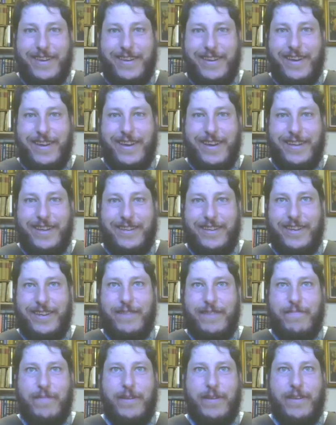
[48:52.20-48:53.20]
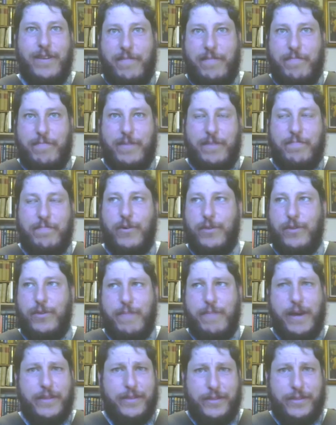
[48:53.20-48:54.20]
uh, but but both
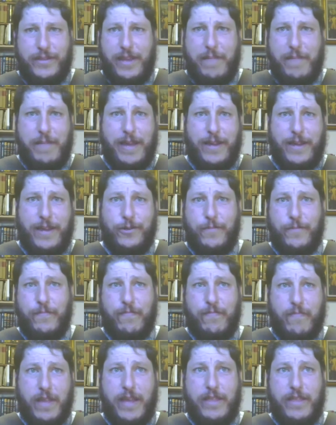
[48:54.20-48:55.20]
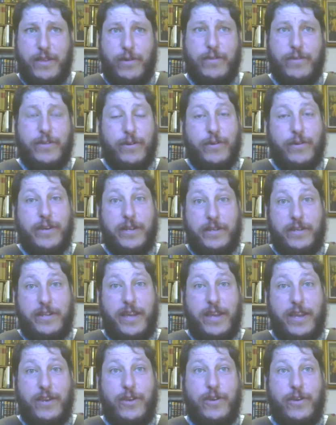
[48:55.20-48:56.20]
about the same age and they'll they'll
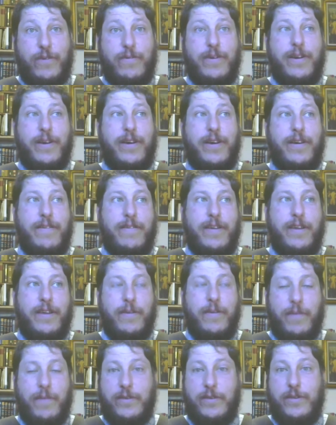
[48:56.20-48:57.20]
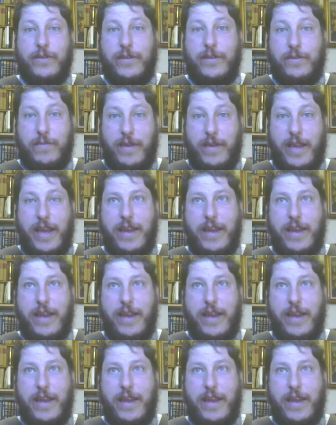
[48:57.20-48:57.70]
continue uh, you know as as